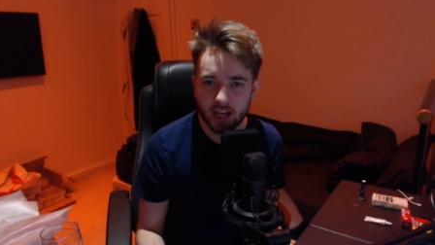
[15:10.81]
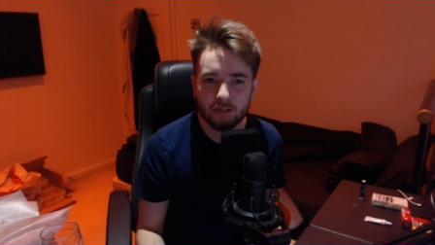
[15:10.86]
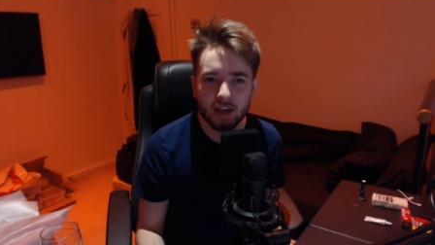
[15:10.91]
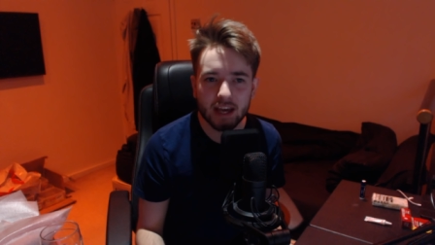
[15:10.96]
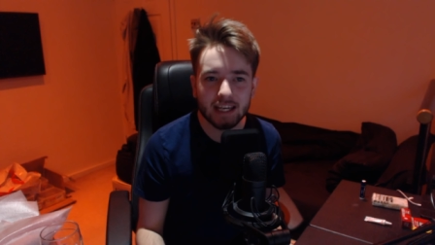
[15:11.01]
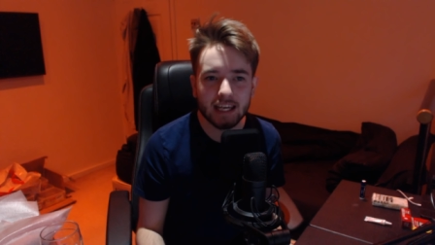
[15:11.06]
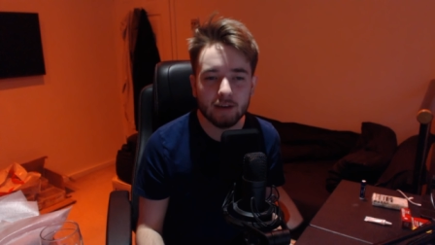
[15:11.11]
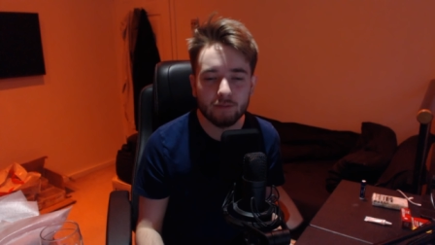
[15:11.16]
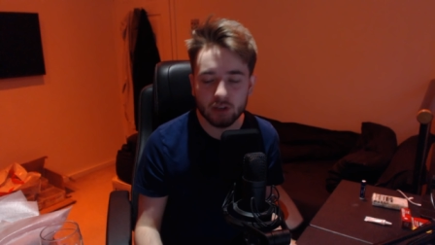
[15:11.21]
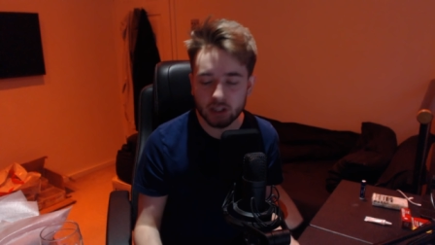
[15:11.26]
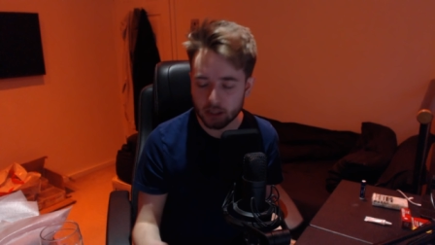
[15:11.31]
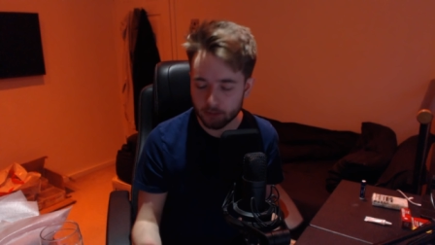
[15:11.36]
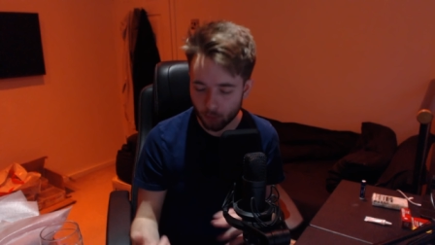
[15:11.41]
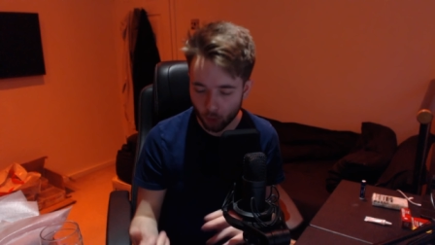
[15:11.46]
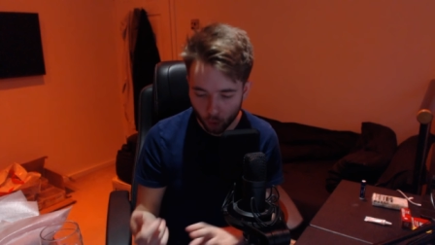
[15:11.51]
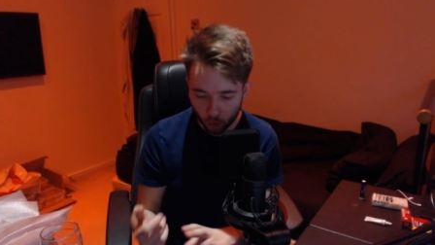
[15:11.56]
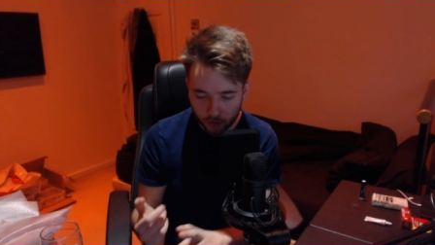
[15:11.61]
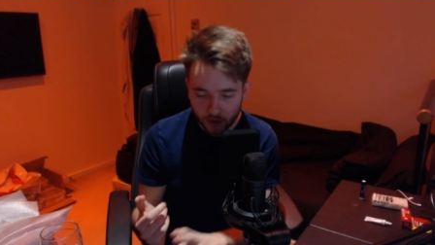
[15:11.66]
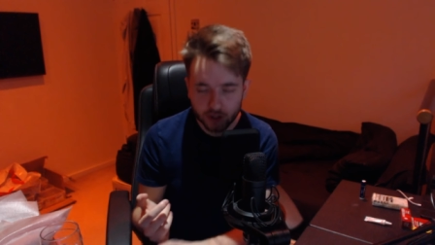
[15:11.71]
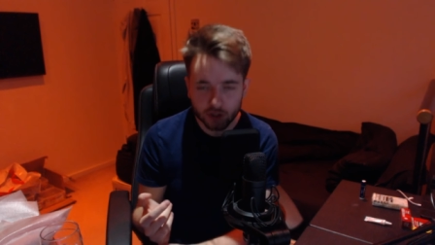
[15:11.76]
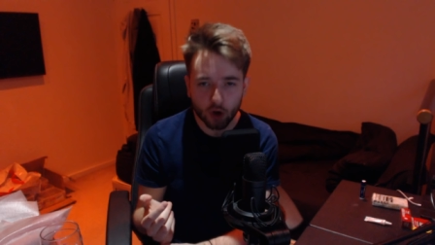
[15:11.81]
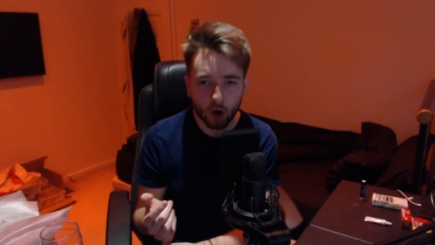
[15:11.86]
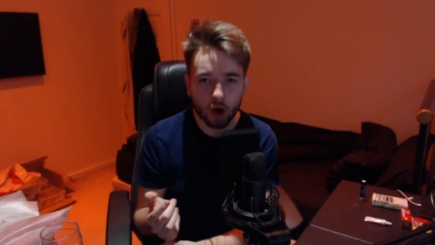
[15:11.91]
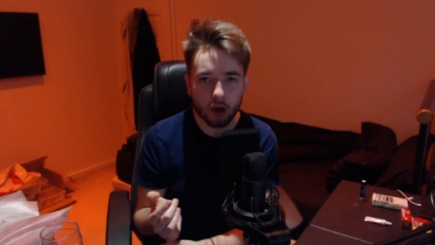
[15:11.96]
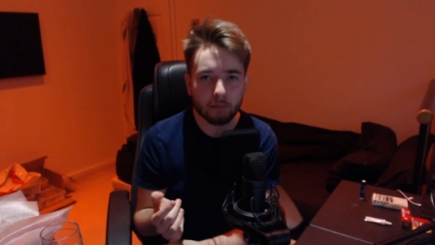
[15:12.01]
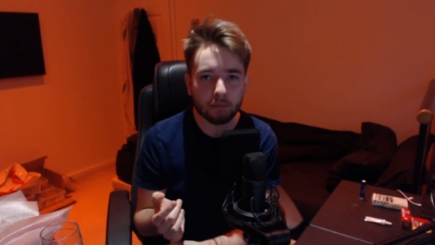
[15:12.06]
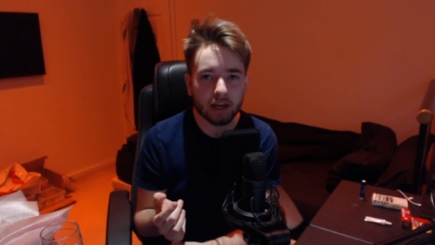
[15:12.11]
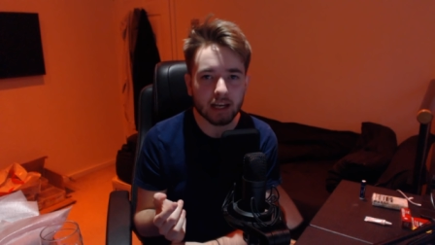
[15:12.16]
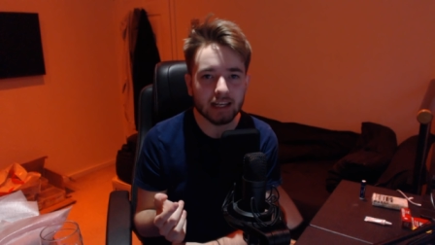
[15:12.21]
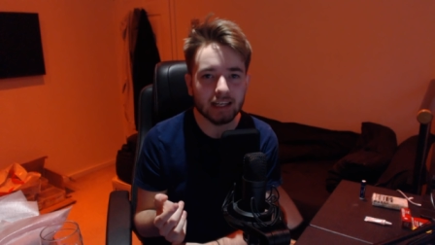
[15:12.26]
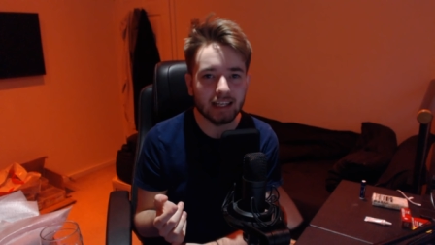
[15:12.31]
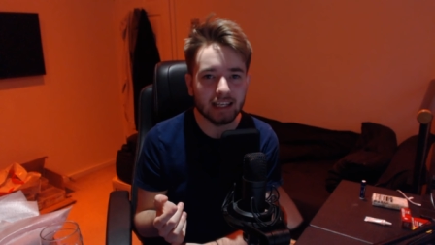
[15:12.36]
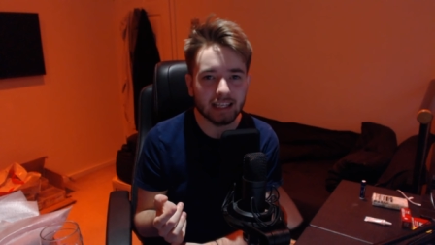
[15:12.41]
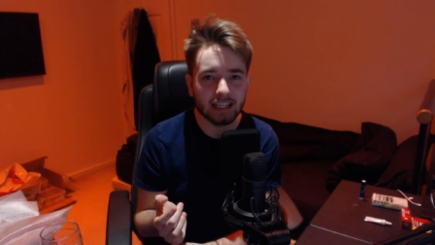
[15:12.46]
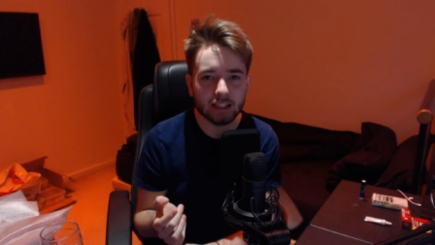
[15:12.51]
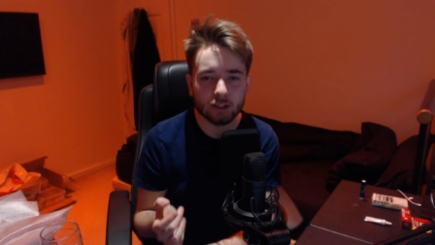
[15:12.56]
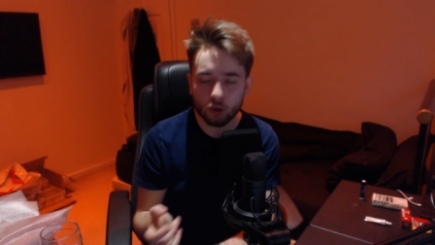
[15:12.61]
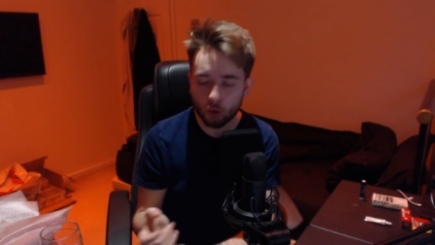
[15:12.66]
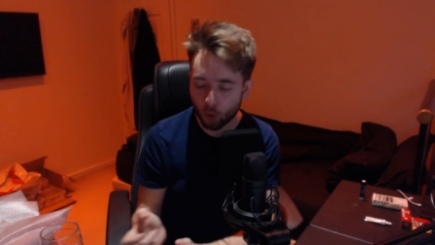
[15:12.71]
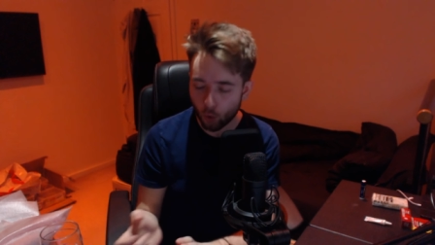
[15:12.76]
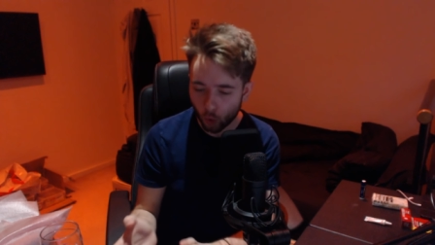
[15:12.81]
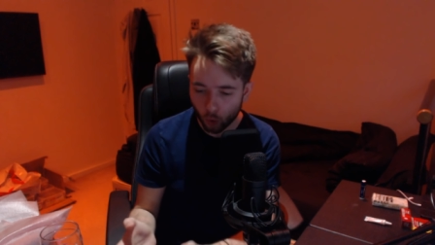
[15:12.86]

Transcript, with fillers: They're giving them all the time they need,